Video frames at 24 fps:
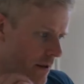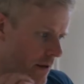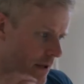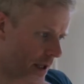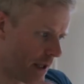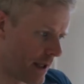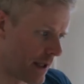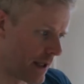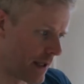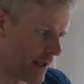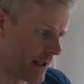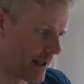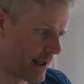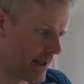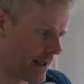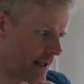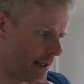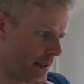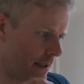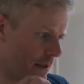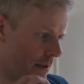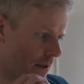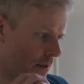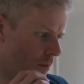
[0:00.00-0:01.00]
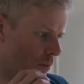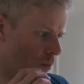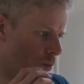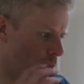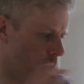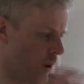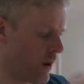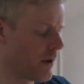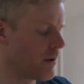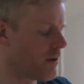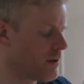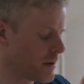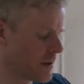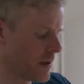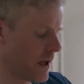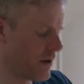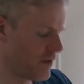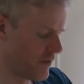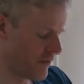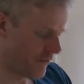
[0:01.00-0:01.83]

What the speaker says: The world now